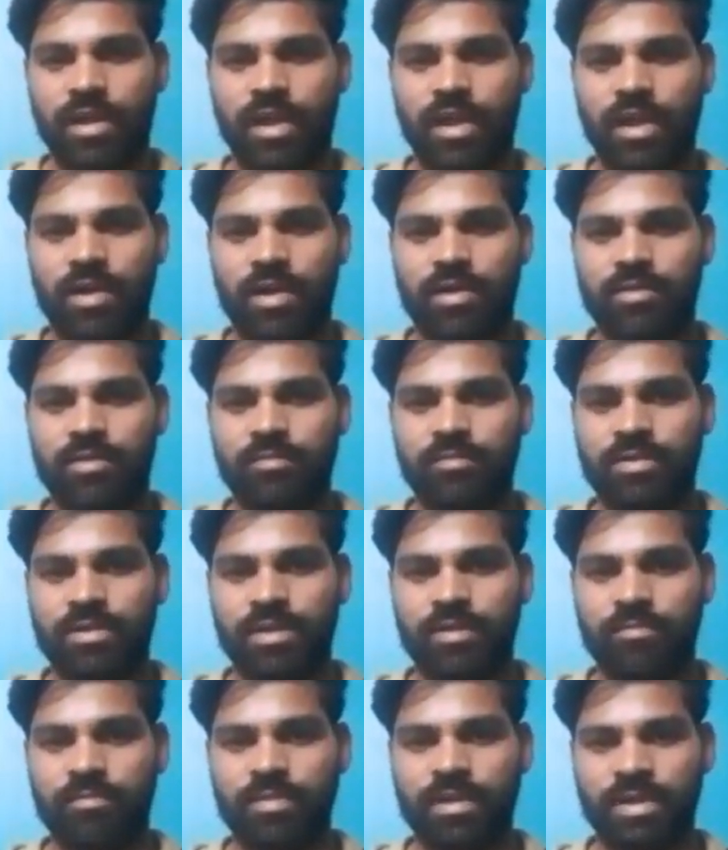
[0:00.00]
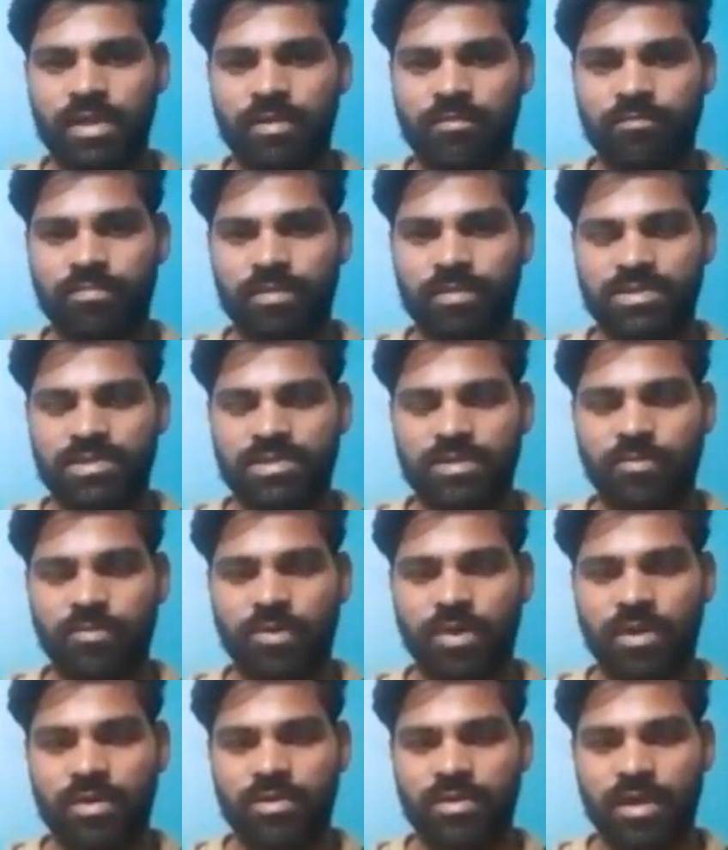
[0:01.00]
and the medium pressure
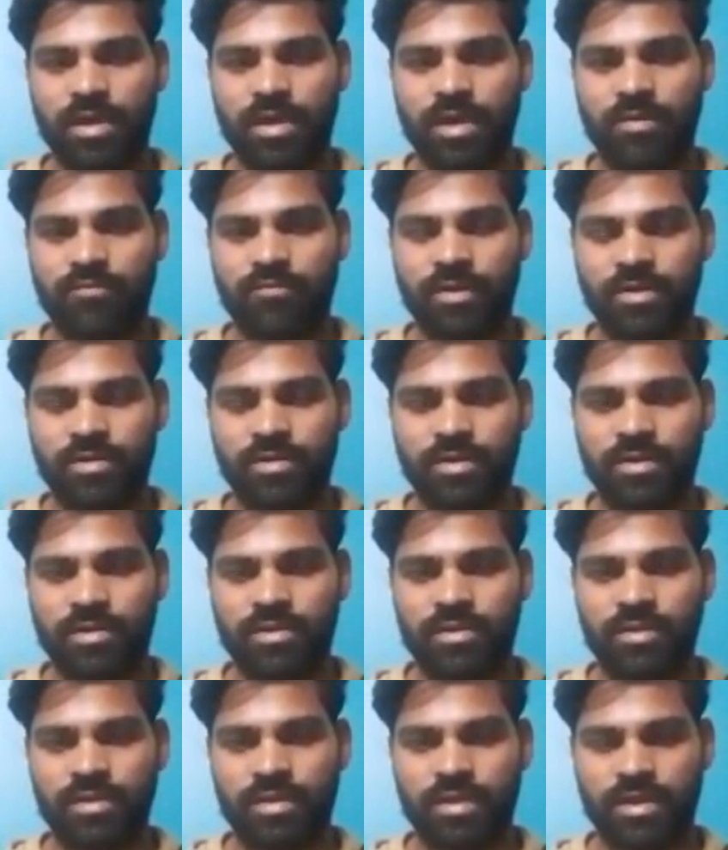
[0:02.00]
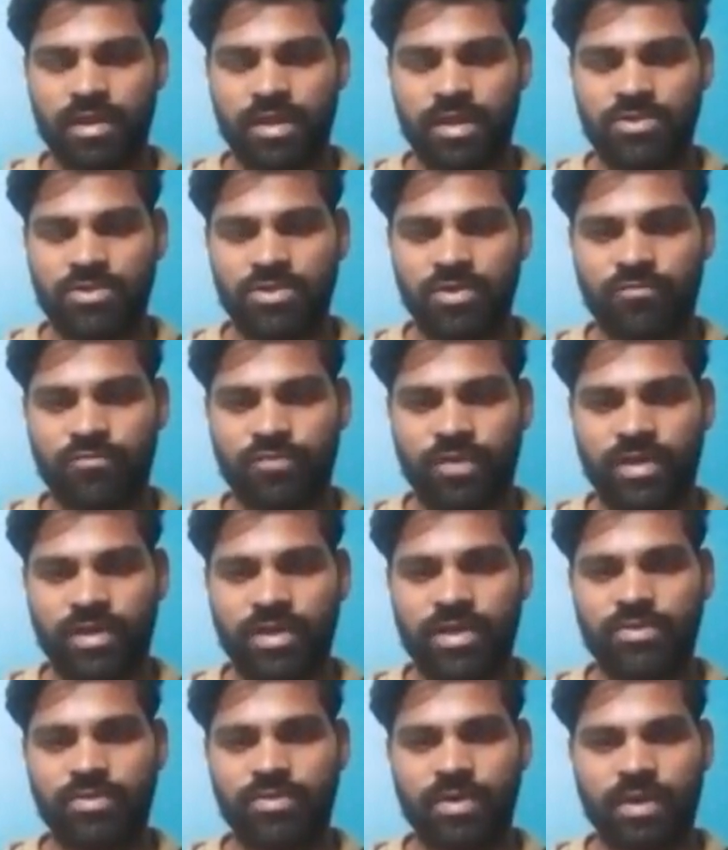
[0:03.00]
boilers work in the range of
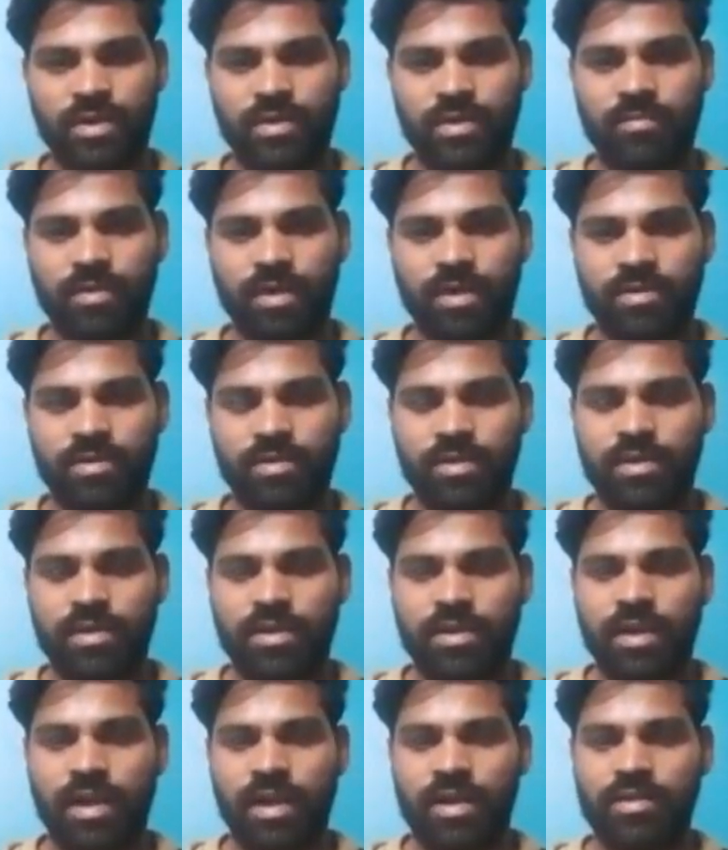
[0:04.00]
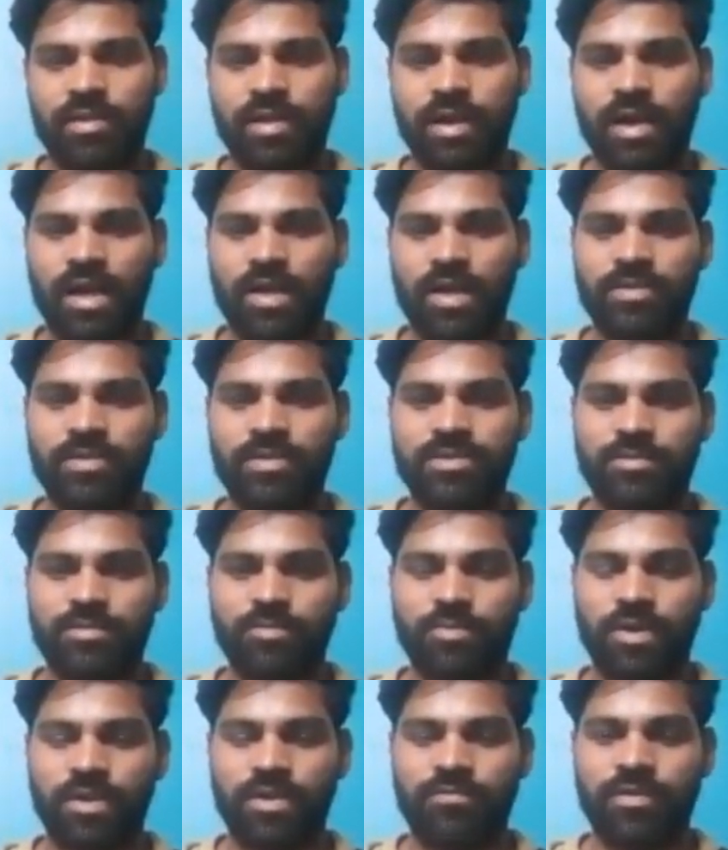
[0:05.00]
20 to 80 bar, and the high pressure
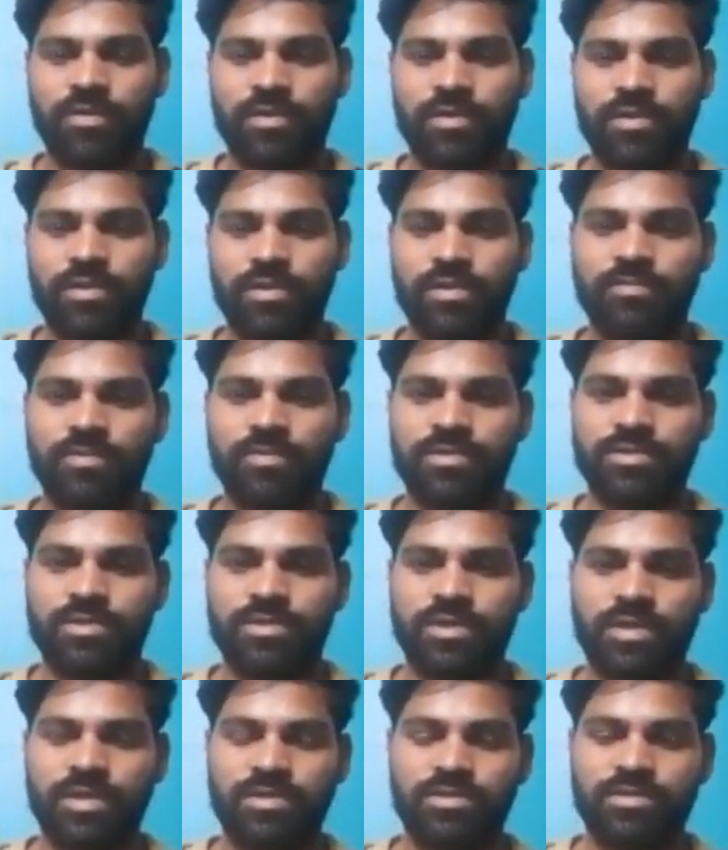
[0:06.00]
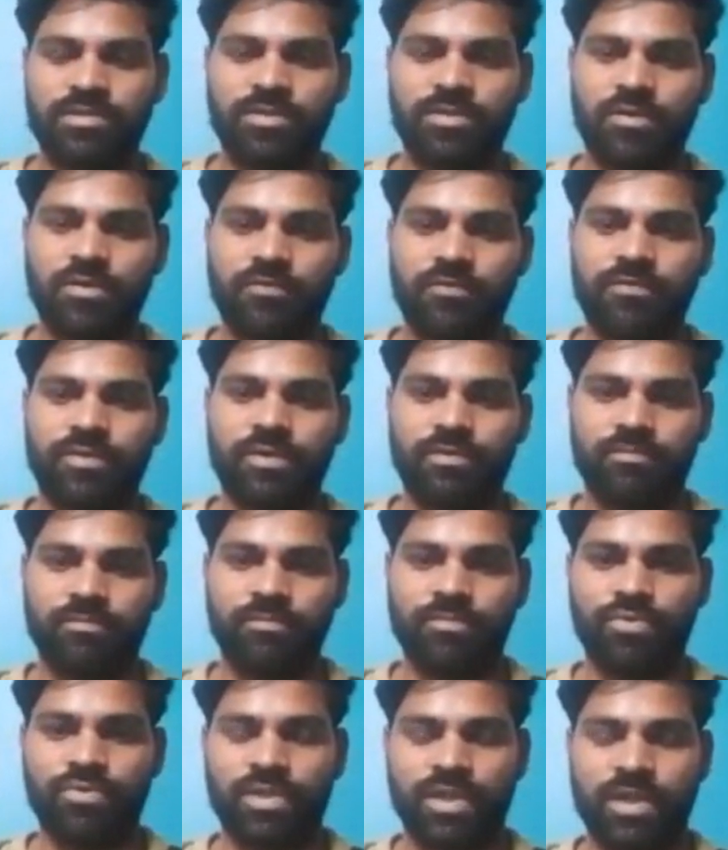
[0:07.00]
boiler work in the pressure range of
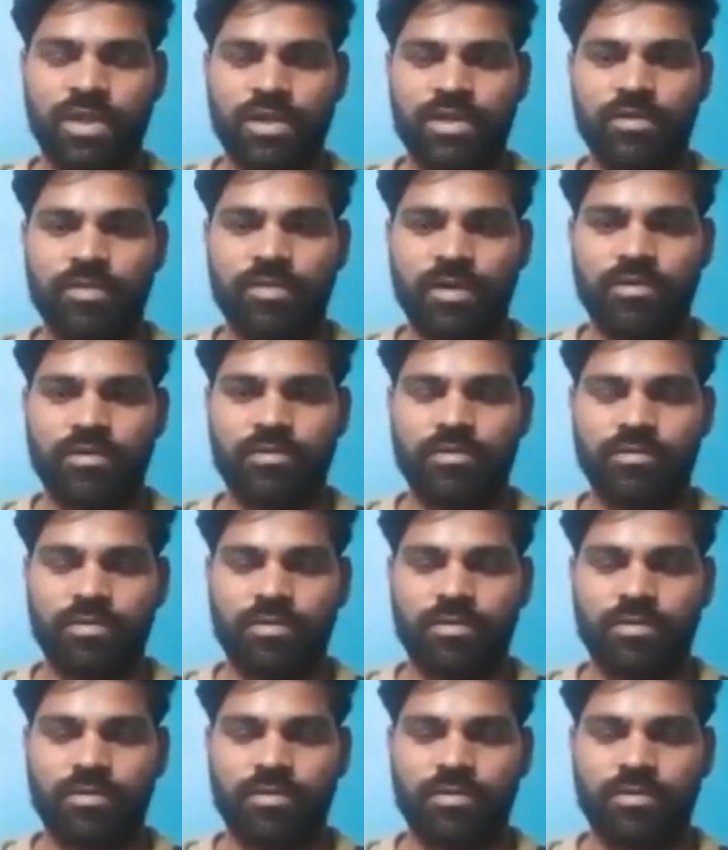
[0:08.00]
more than 80 bar.